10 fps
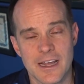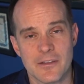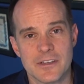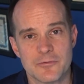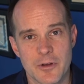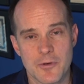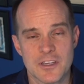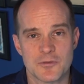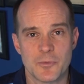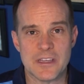Now, these
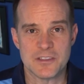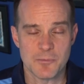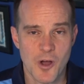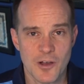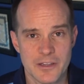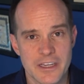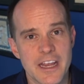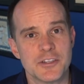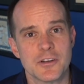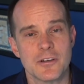requests will be small in
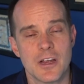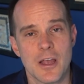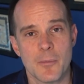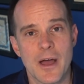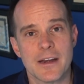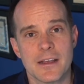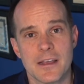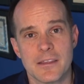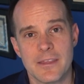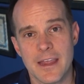nature, but
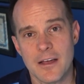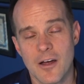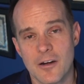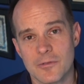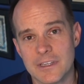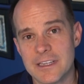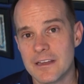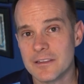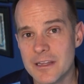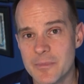they are
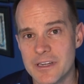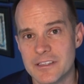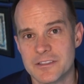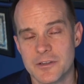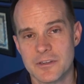really unlimited.